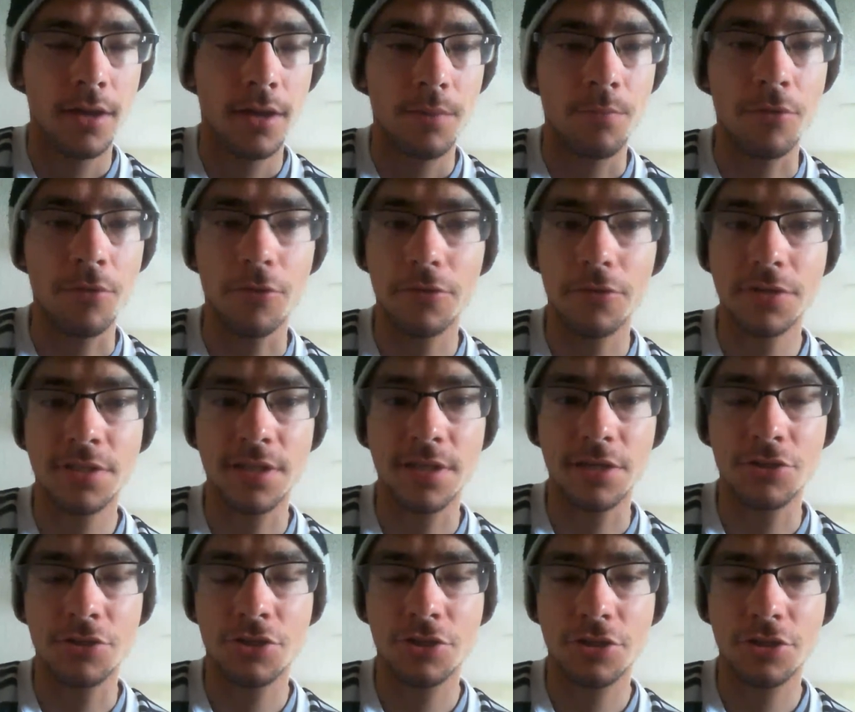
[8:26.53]

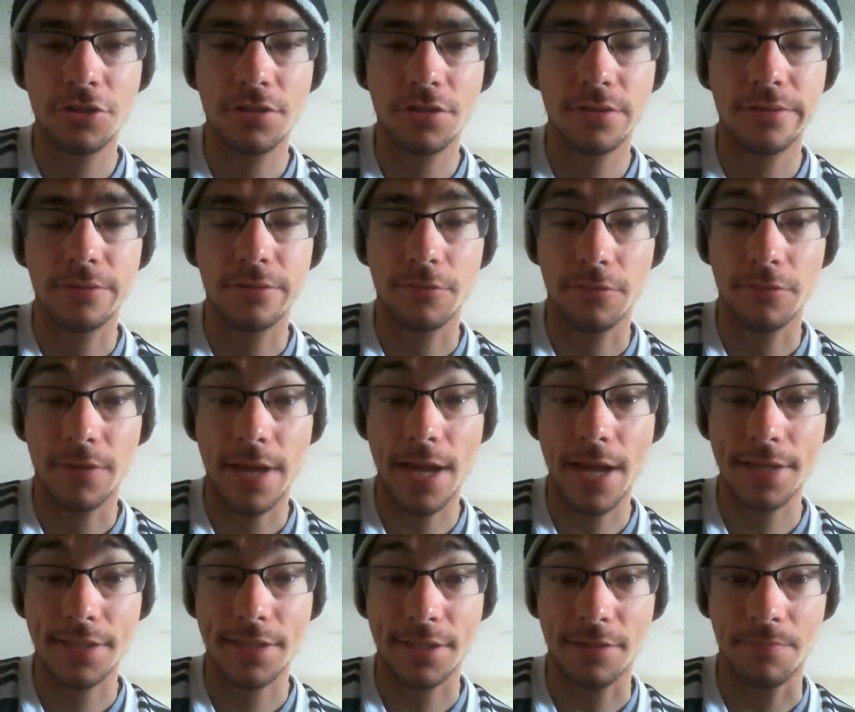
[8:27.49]
Pulisic
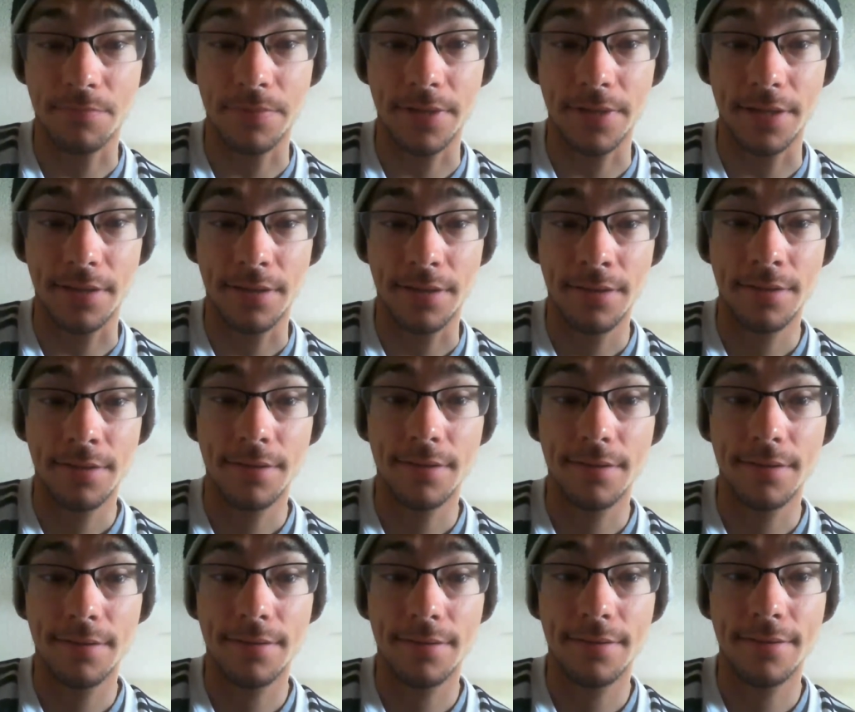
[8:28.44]
has to be
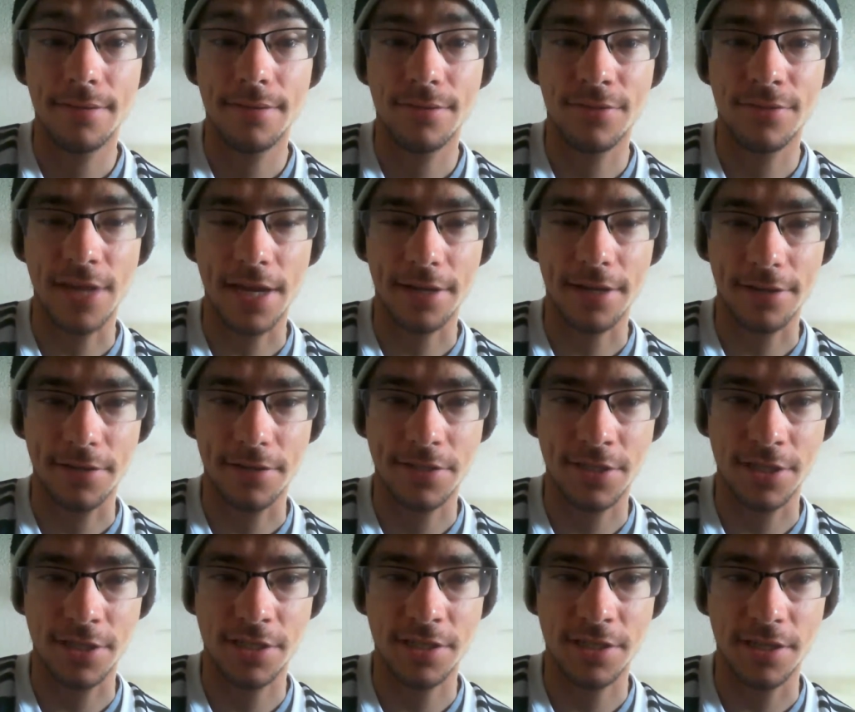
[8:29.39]
that
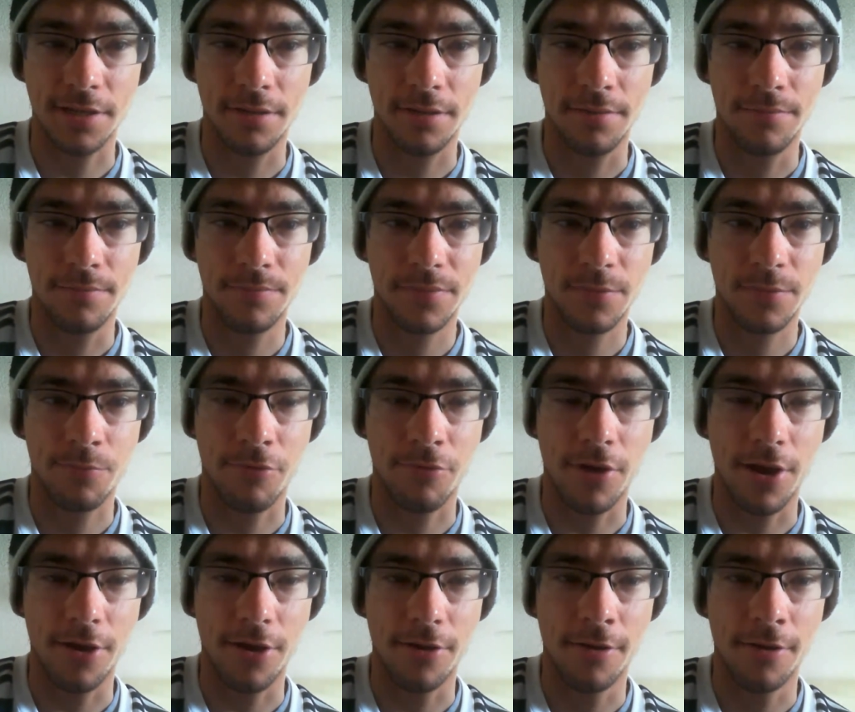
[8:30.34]
consistent
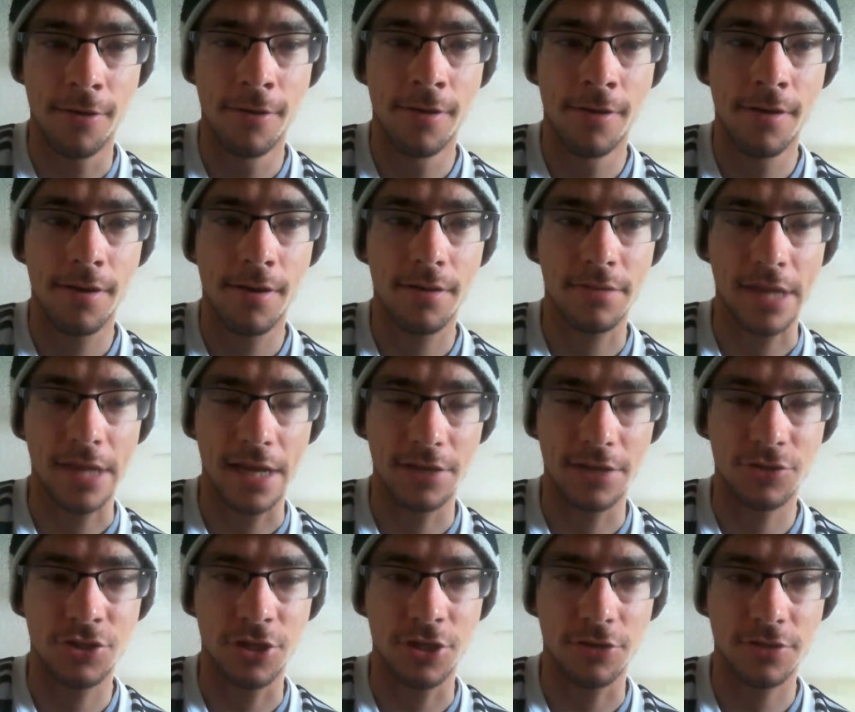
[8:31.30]
player
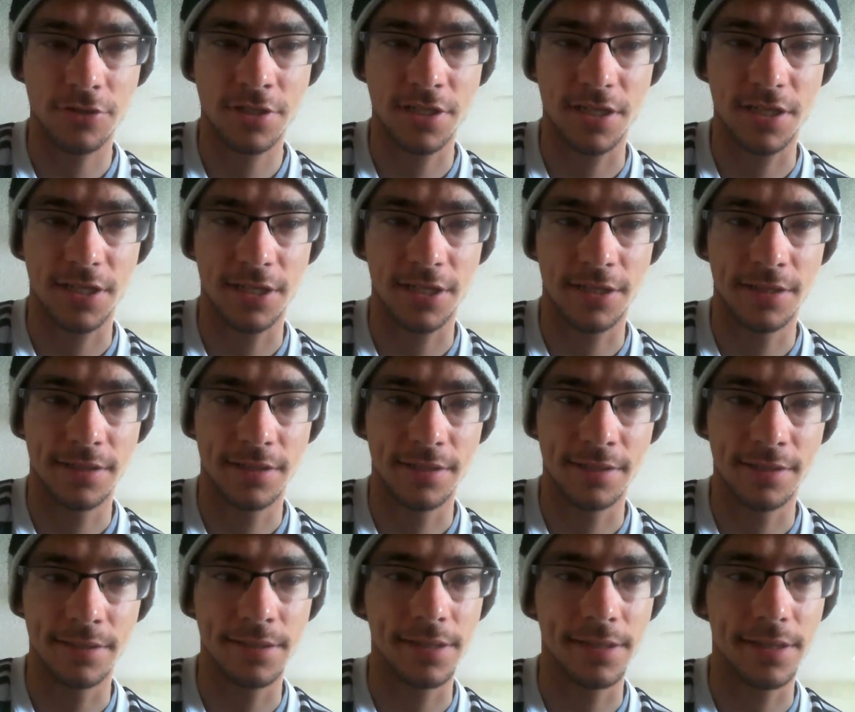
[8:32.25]
that Chelsea
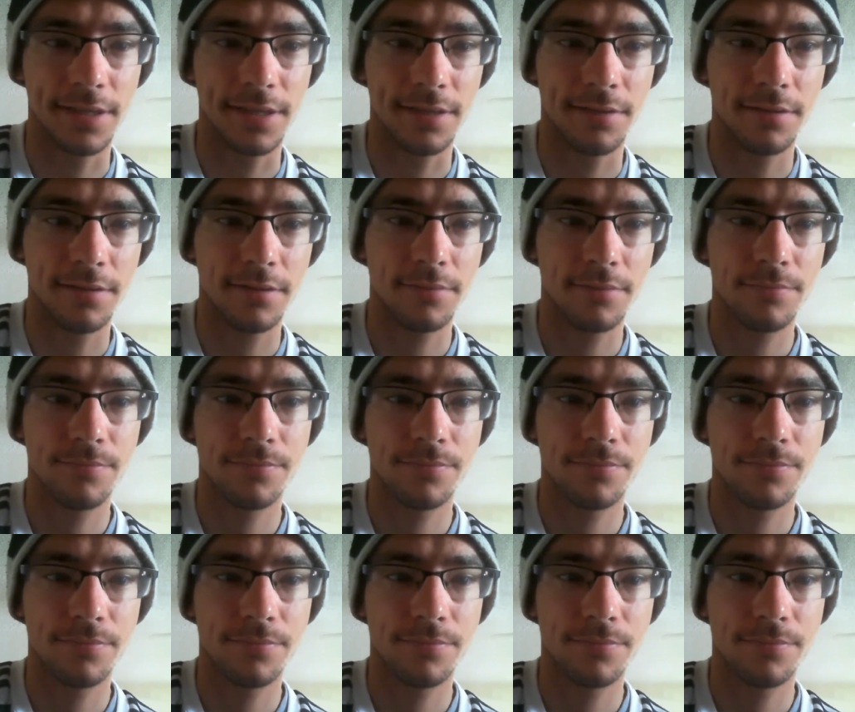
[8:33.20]
need,